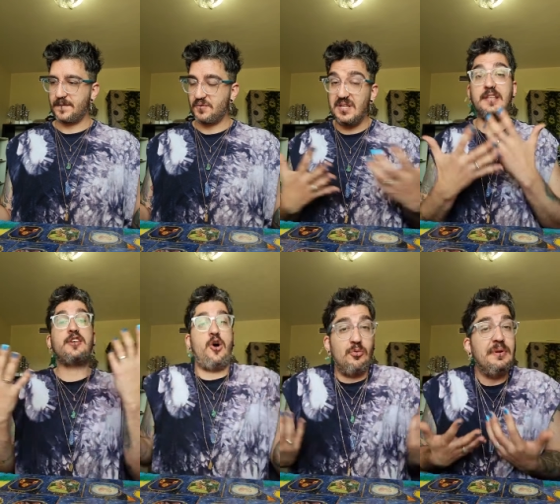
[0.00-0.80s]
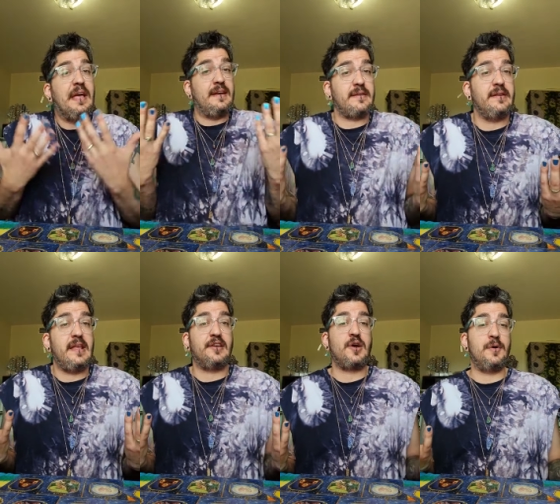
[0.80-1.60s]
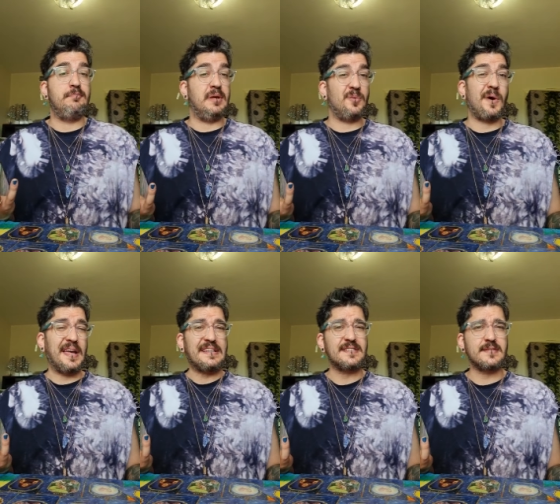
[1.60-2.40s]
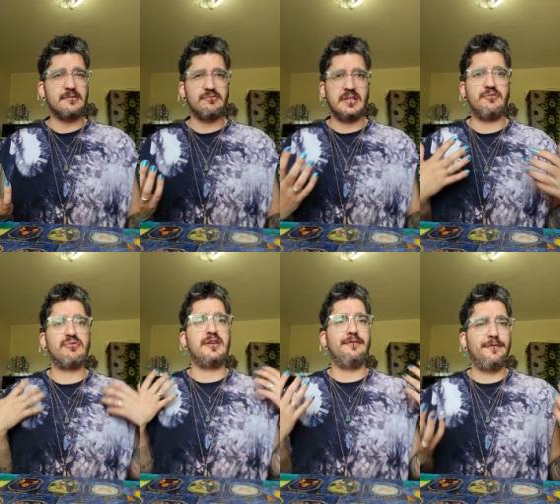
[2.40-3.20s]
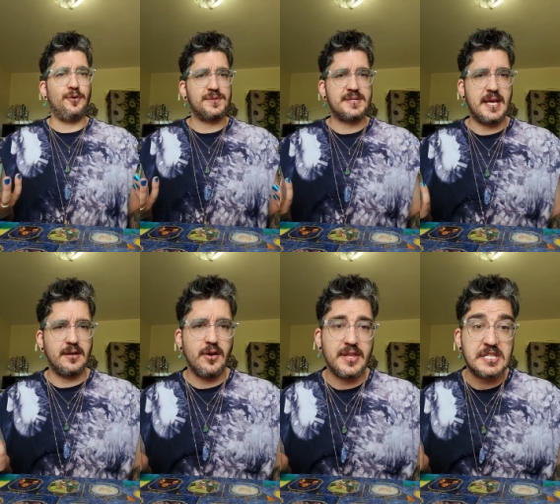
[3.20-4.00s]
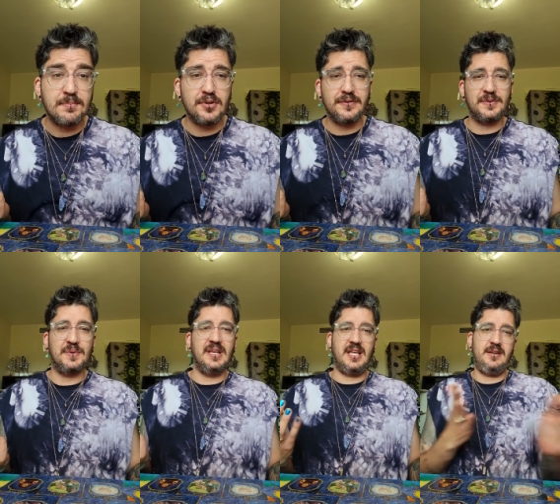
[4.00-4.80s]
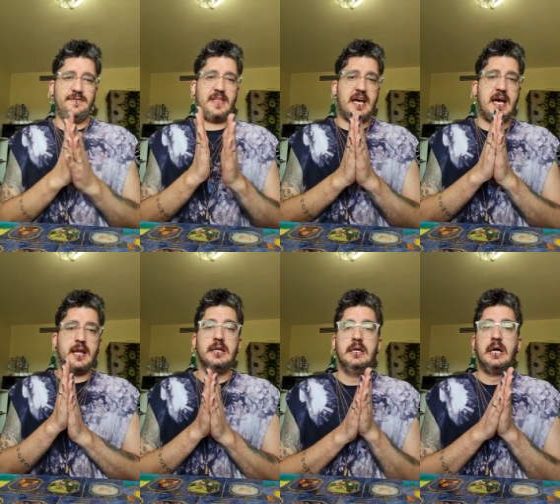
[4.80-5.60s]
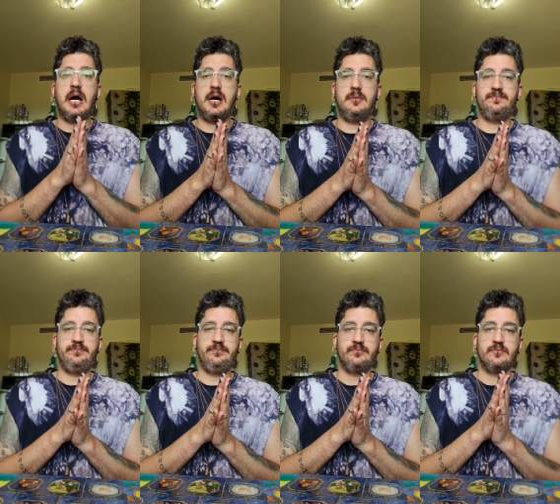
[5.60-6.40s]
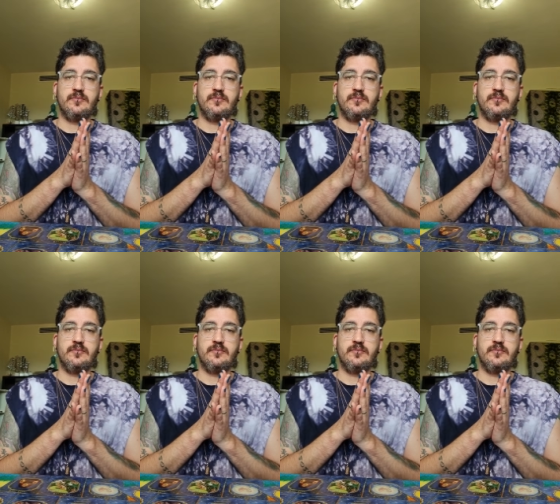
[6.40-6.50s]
really culminate and let go in big ways and really reinforce that. Oh, that's beautiful. We love that. Um,